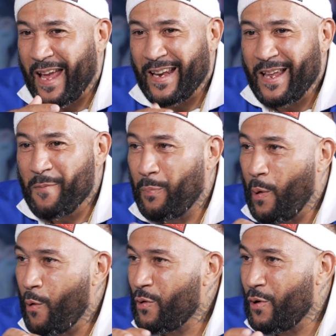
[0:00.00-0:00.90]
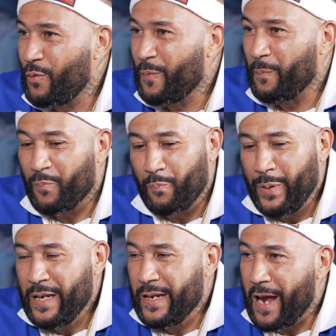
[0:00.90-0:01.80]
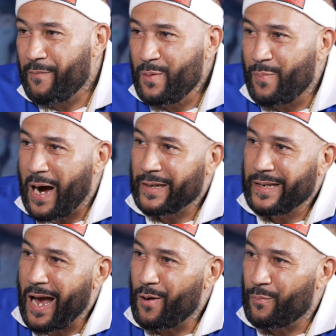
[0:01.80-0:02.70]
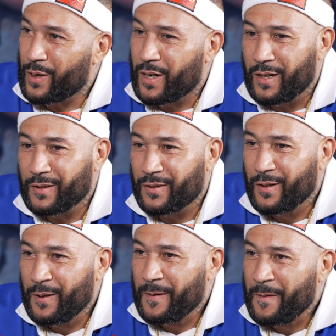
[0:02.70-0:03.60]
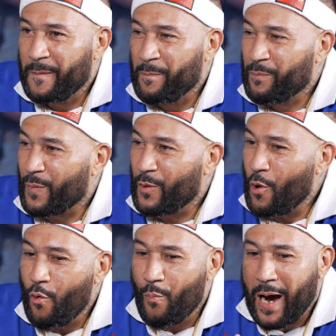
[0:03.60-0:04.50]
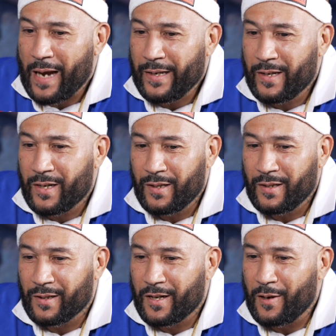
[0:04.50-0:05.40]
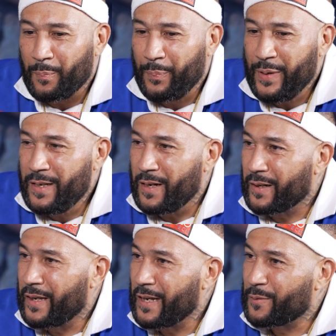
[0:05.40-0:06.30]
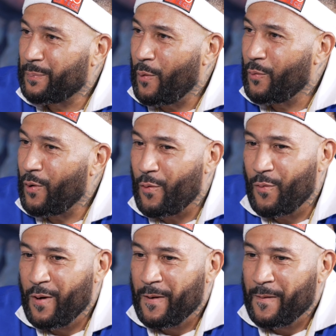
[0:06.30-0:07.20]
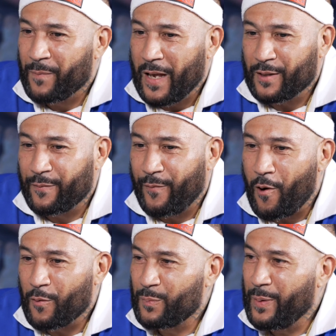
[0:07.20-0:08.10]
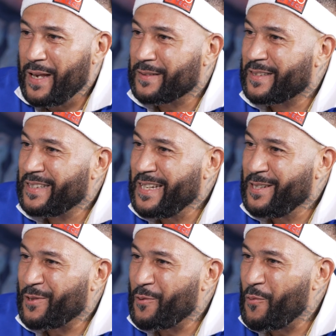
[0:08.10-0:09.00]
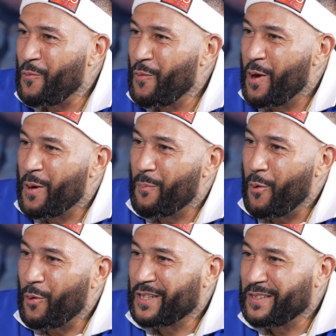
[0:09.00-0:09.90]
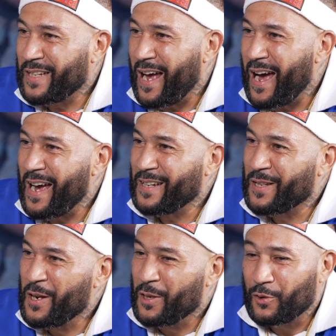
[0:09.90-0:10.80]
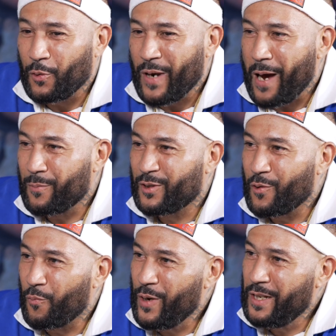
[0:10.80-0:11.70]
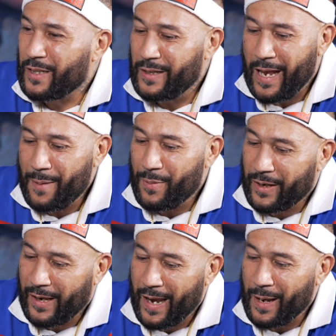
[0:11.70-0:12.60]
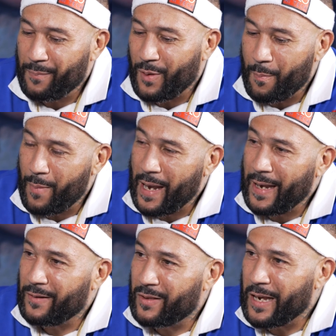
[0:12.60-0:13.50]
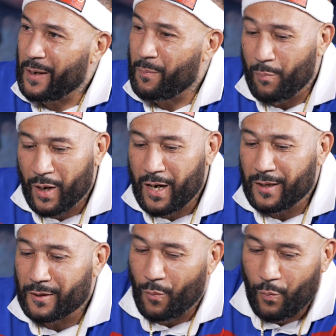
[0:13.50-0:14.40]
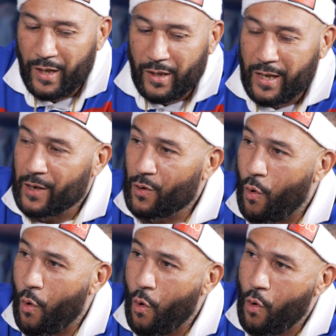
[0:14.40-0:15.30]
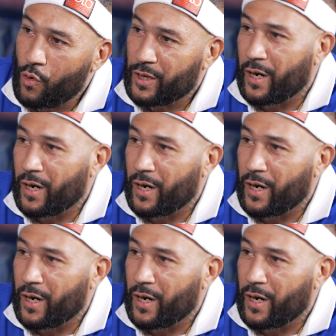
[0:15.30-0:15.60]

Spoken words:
and then Polo beat everybody out because nobody could compete against Polo as far as being seasonal, more designs. So that was the reason they became the main thing, because we did all